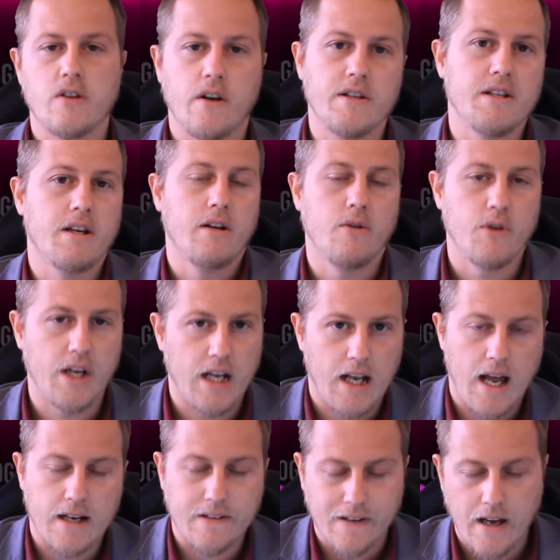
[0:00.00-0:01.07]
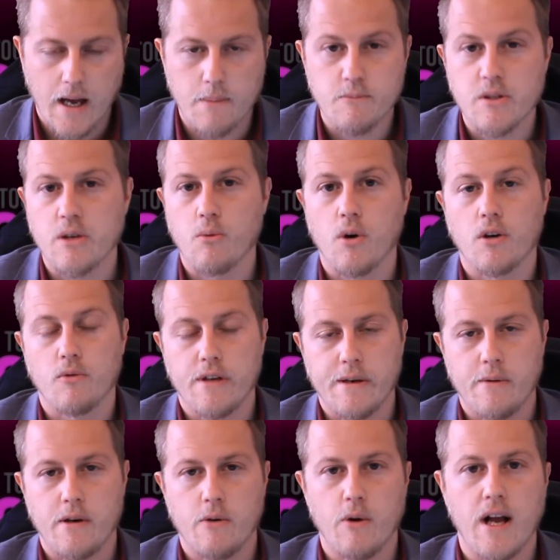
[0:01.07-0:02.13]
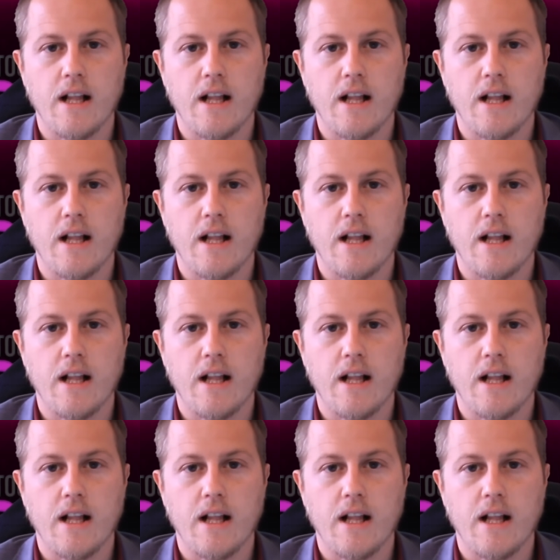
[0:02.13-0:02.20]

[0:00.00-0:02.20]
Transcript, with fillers: including Galacticams. They work really, really well.